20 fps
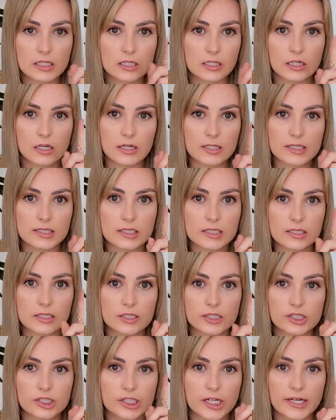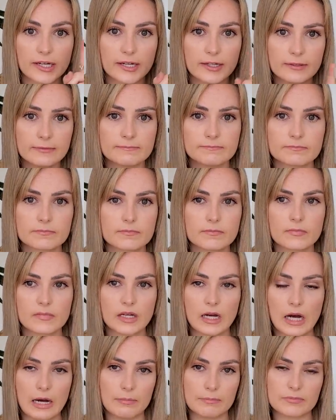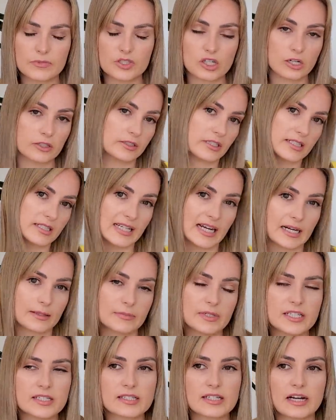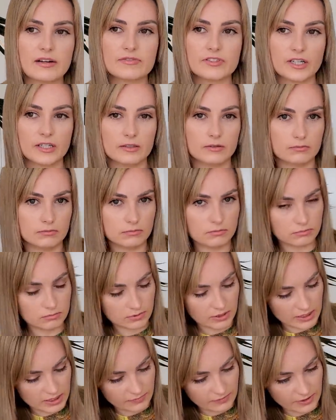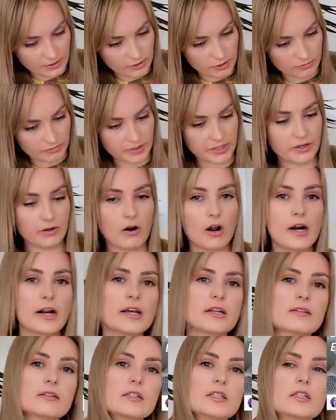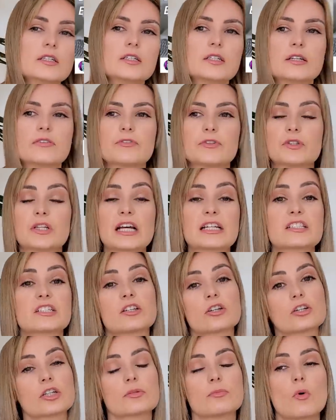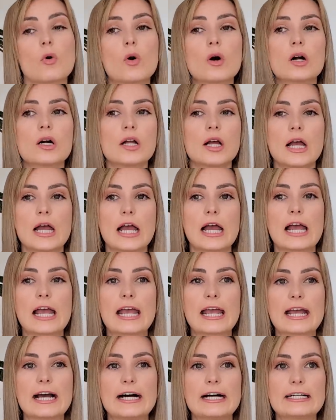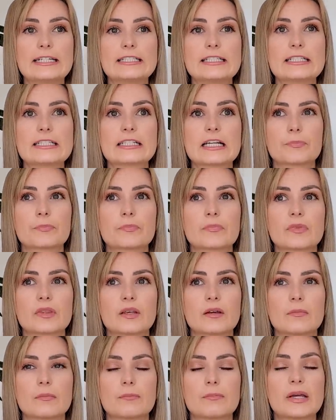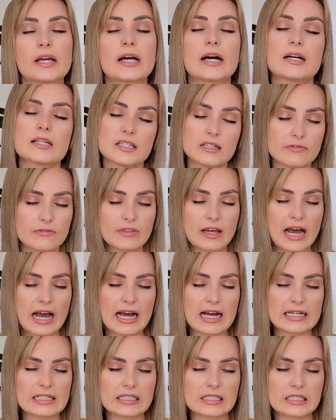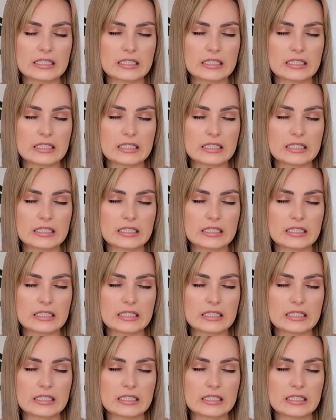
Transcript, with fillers: constantly shaking. It's called nystagmus. I've done this video over here on it if you'd like to learn more. And because of that,